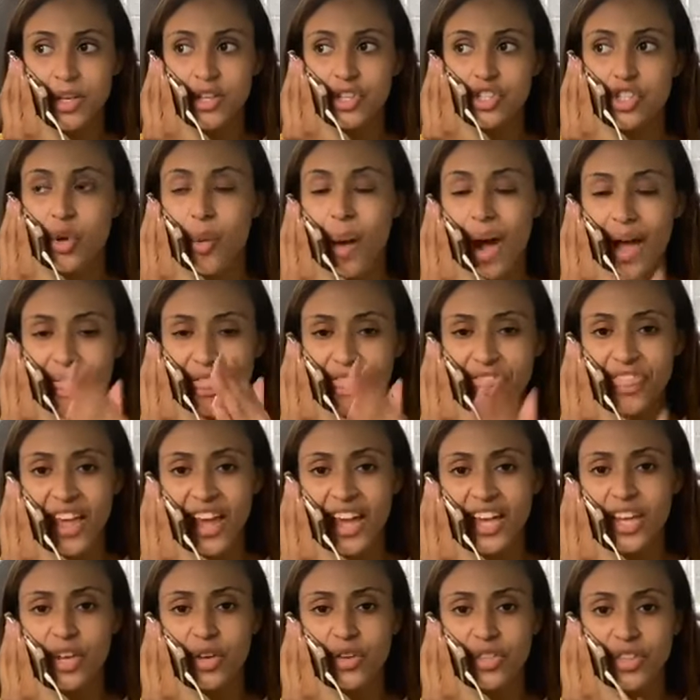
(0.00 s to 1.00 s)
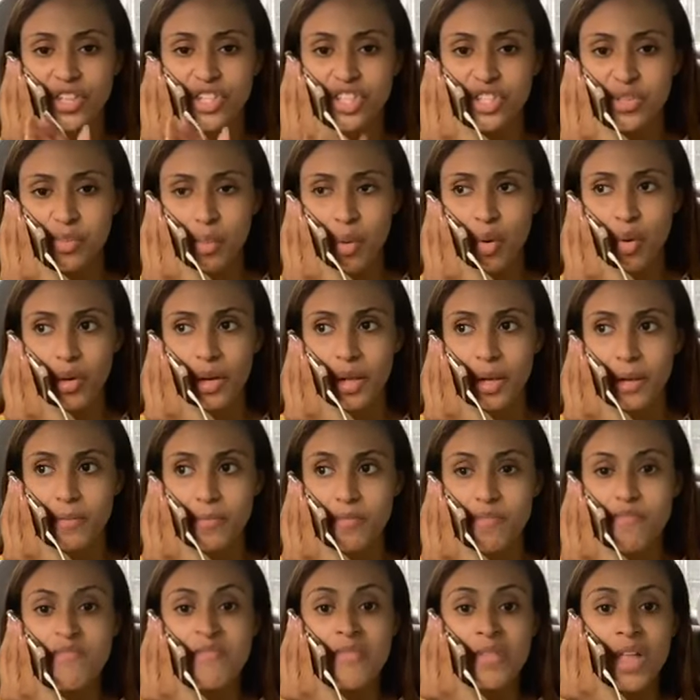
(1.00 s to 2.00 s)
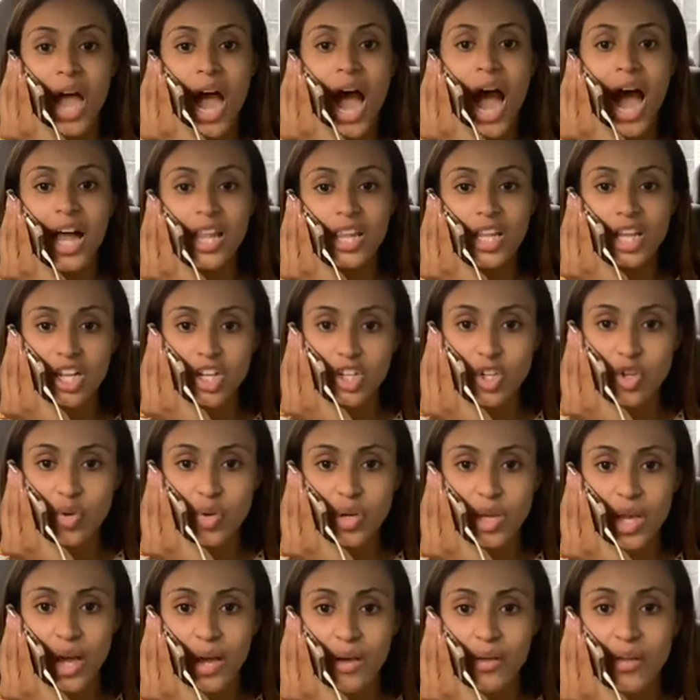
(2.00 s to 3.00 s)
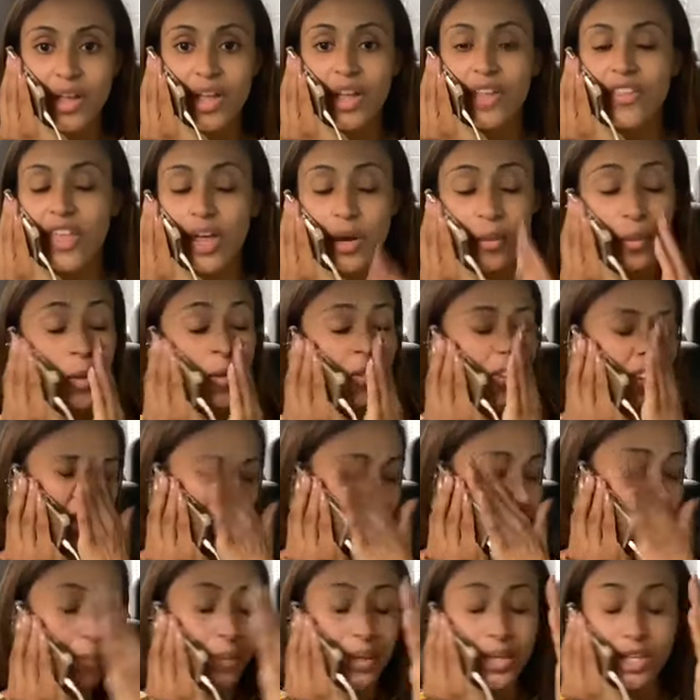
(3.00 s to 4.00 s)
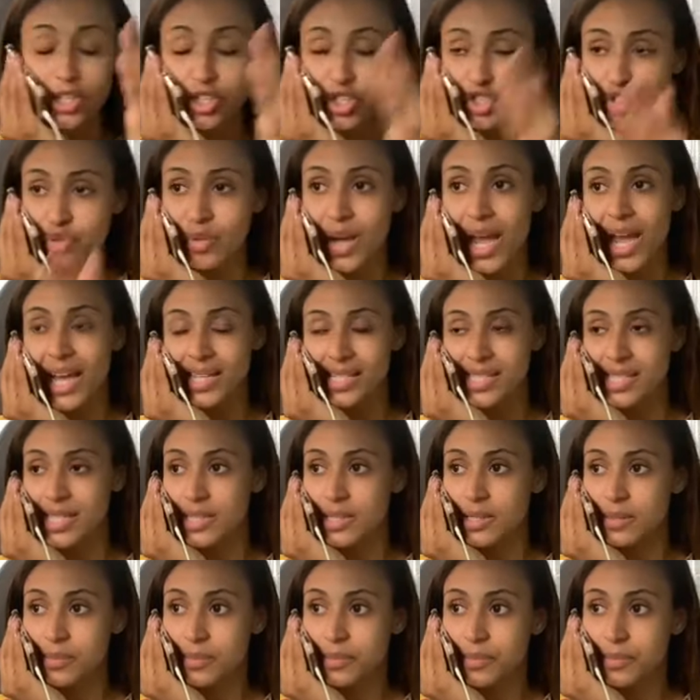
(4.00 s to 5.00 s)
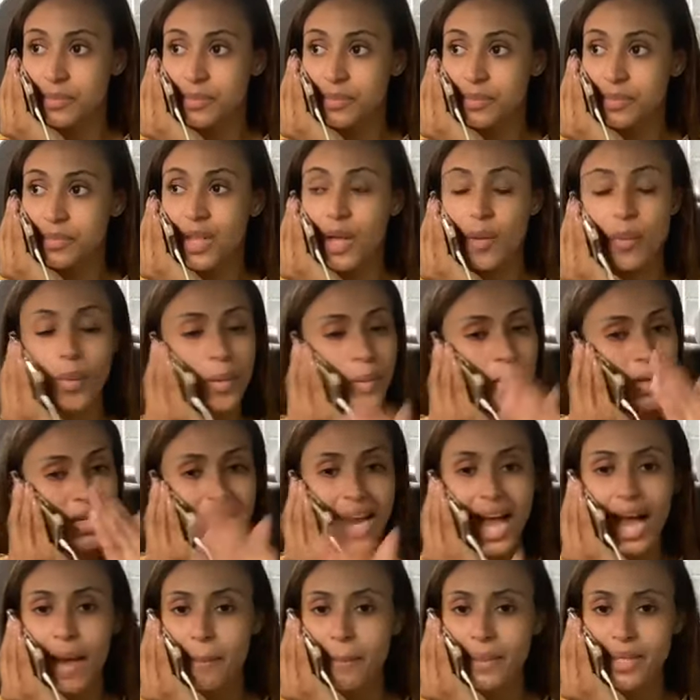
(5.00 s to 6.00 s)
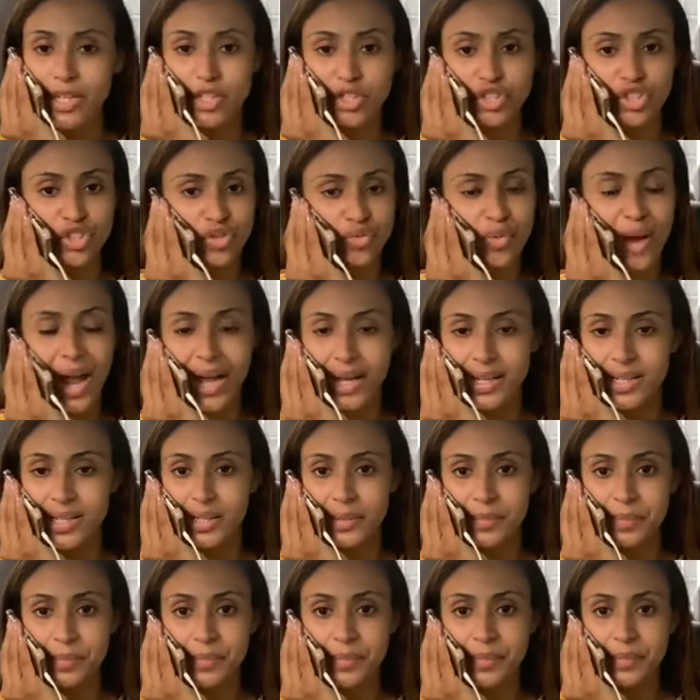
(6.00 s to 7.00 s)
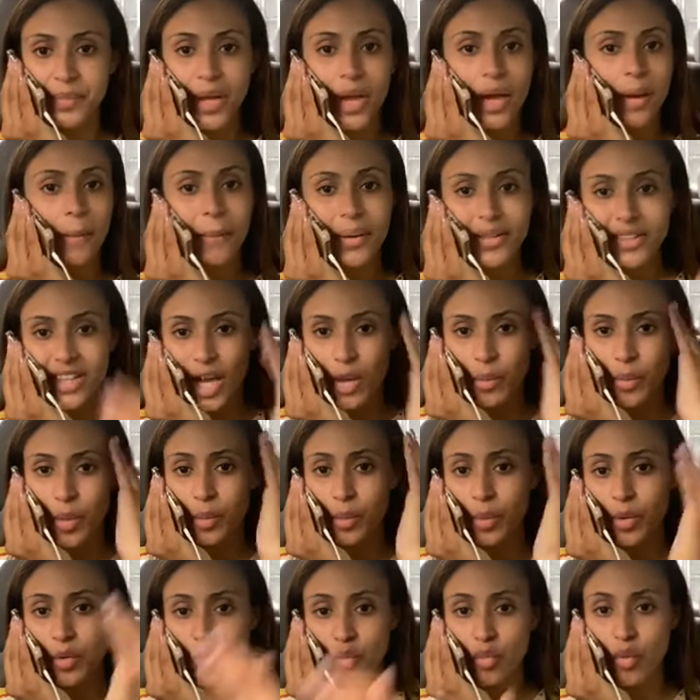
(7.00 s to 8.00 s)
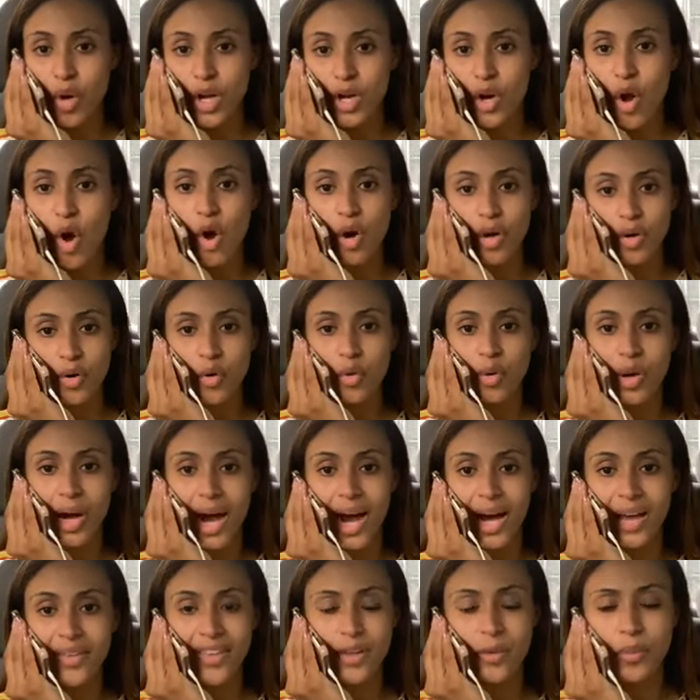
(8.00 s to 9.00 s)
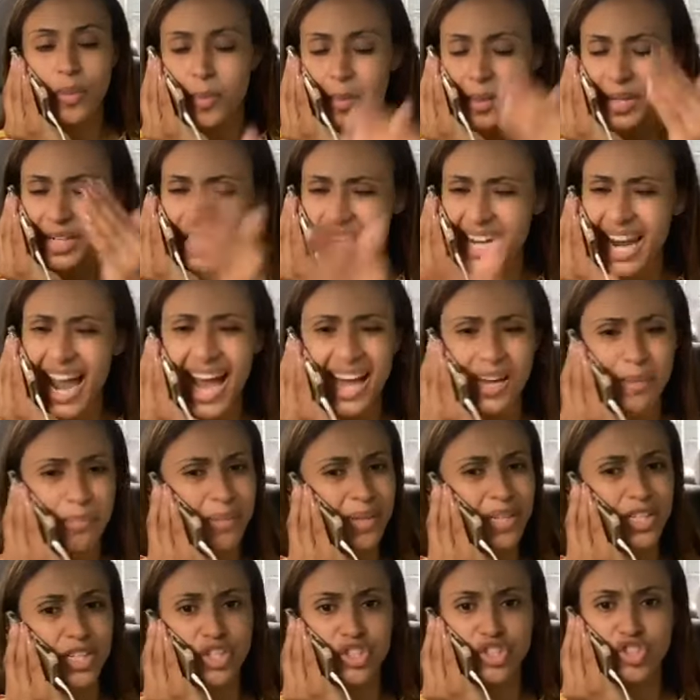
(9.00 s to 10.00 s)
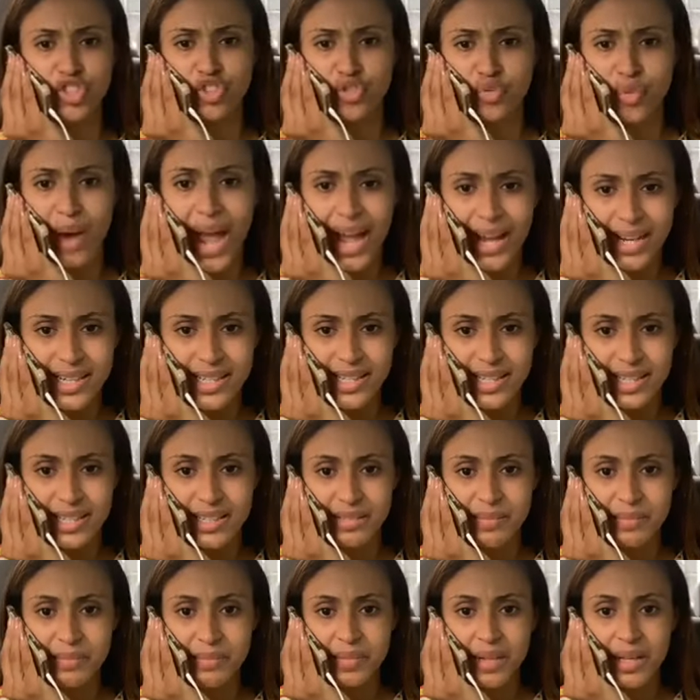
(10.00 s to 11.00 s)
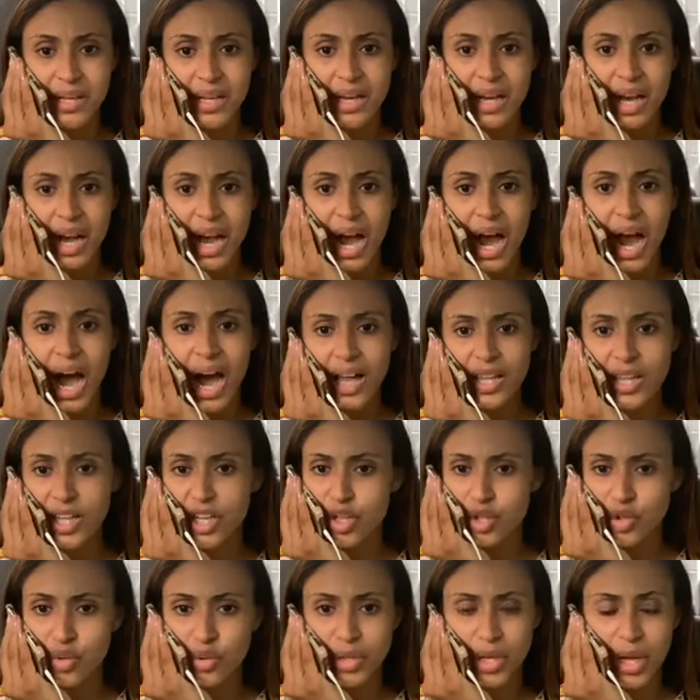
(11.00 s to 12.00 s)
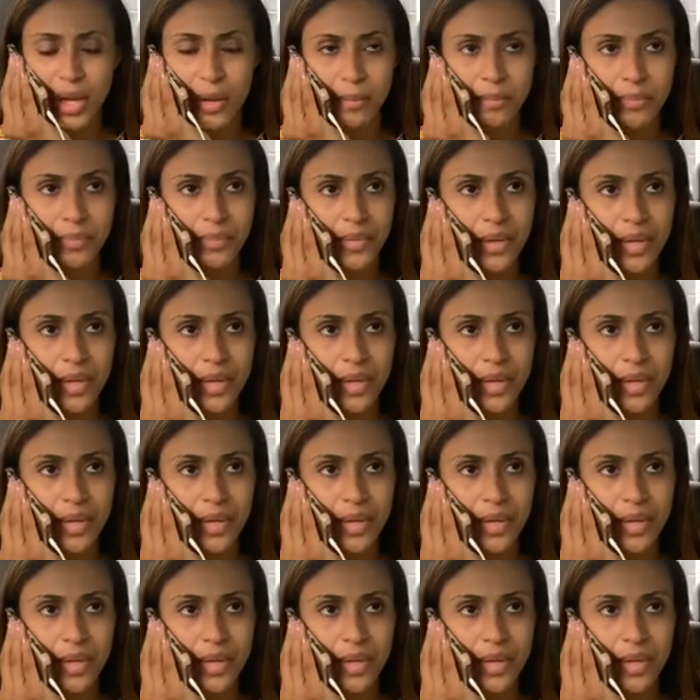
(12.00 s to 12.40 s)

So I thank you this morning. Hallelujah. That we will not be distracted, that we would not be distracted, but that we would run on, oh God, that we would not be distracted. Hallelujah.